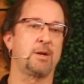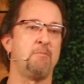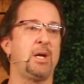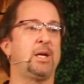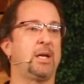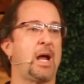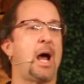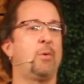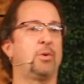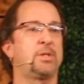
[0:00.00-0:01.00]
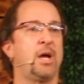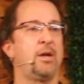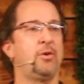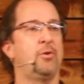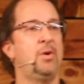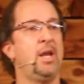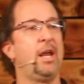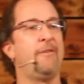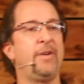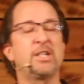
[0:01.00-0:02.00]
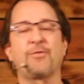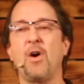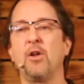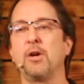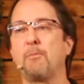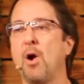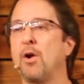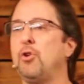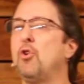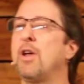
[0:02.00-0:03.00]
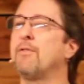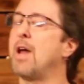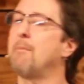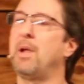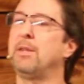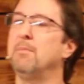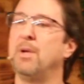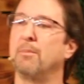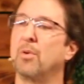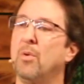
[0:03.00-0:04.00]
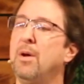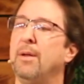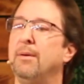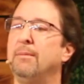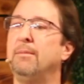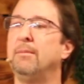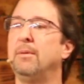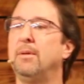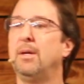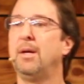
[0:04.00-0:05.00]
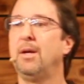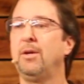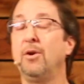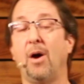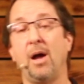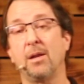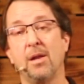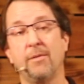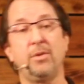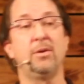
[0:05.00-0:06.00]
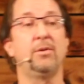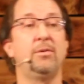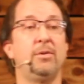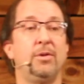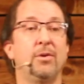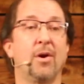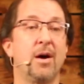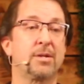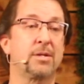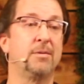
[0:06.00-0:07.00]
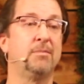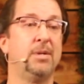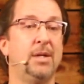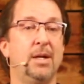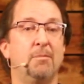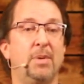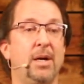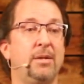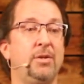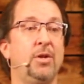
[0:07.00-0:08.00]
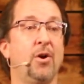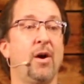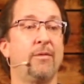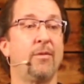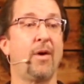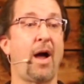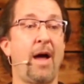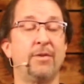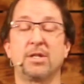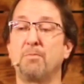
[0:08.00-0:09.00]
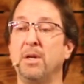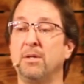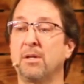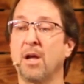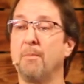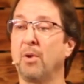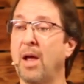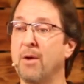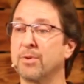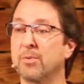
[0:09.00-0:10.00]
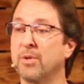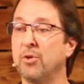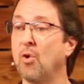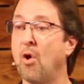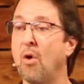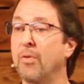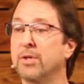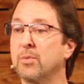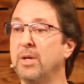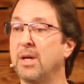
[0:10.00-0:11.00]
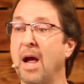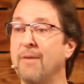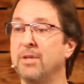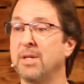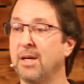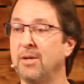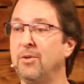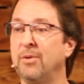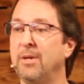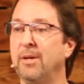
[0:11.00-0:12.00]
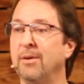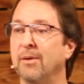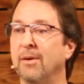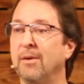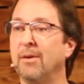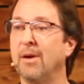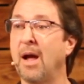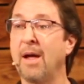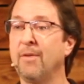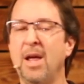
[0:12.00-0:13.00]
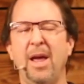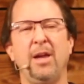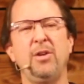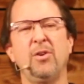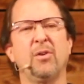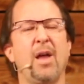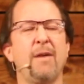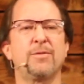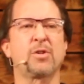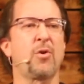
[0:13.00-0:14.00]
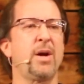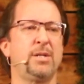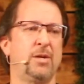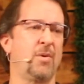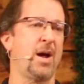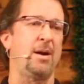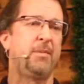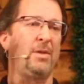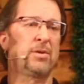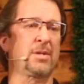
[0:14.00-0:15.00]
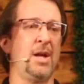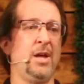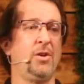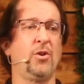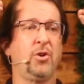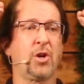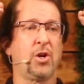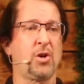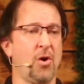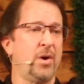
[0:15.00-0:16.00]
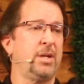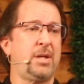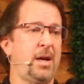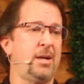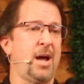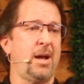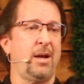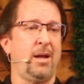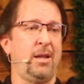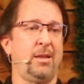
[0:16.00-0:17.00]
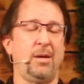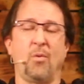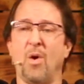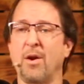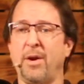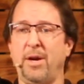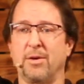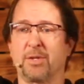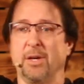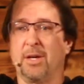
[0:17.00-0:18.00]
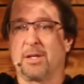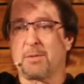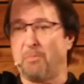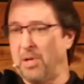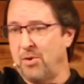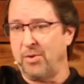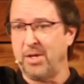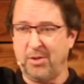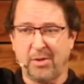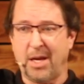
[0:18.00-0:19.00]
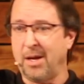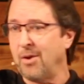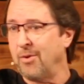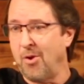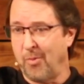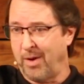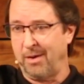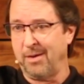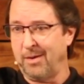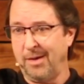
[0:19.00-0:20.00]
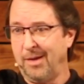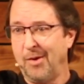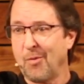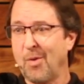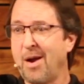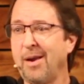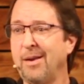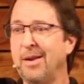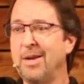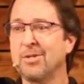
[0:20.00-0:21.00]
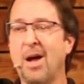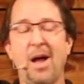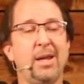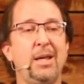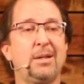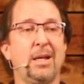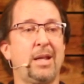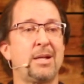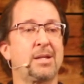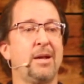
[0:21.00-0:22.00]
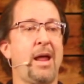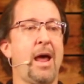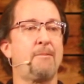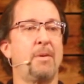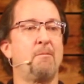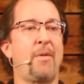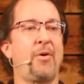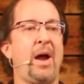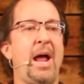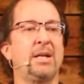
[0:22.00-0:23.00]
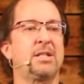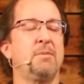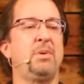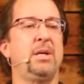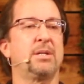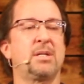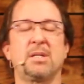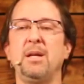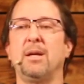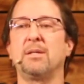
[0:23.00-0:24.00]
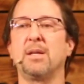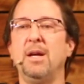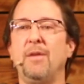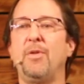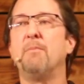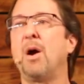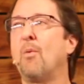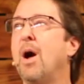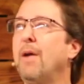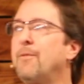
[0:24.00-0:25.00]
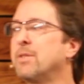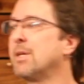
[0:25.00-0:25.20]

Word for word: immediately I will tell you if it's falling apart, you have not made them number one. You know, I love you, you're awesome, but, you know, I've, I haven't spent a couple hours with you all this week, I haven't taken you to dinner. I have, and you know, life's crazy, right? I mean, there's, you know, you're going to go on date night and the water heater is going to explode and you can't go nowhere, right? So I get that. That's going to happen. But there has to be a sense that my wife is